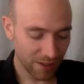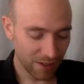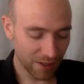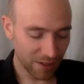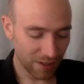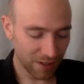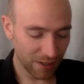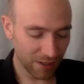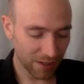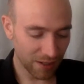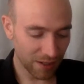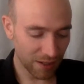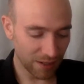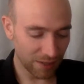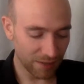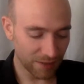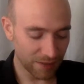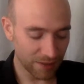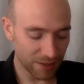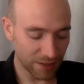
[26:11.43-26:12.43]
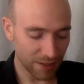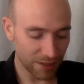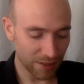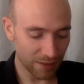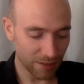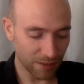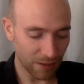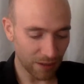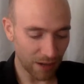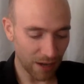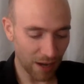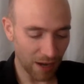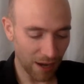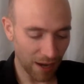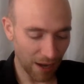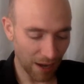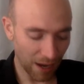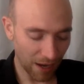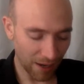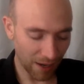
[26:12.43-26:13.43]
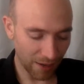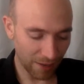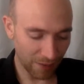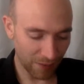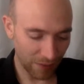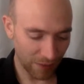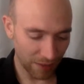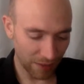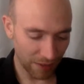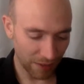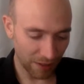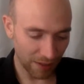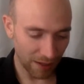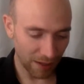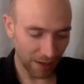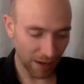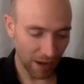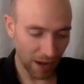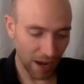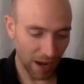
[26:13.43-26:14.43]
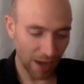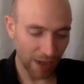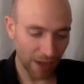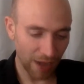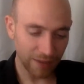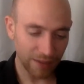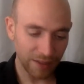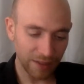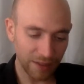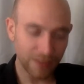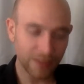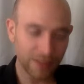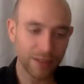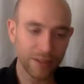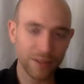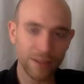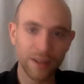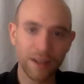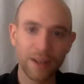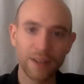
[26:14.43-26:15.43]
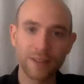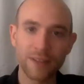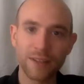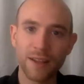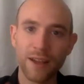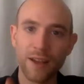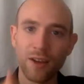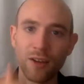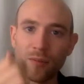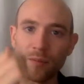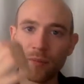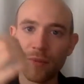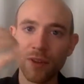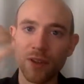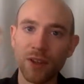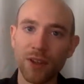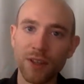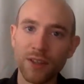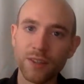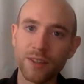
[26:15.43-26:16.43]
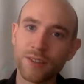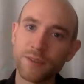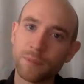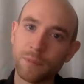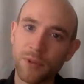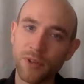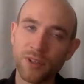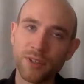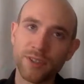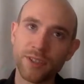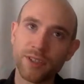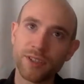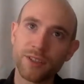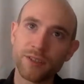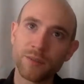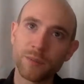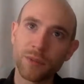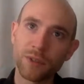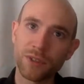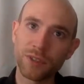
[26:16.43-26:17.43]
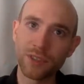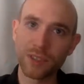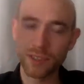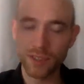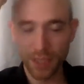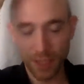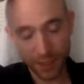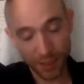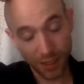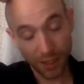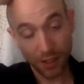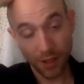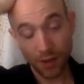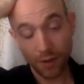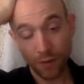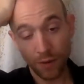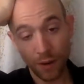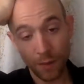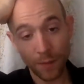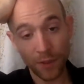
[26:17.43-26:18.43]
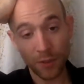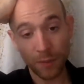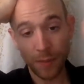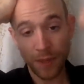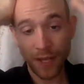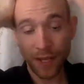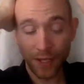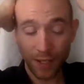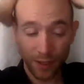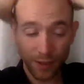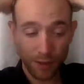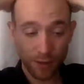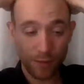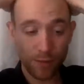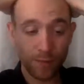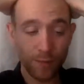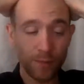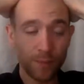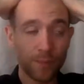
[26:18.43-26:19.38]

And then it's like, well, if I need the internet to help this person says, I'm going to pay you.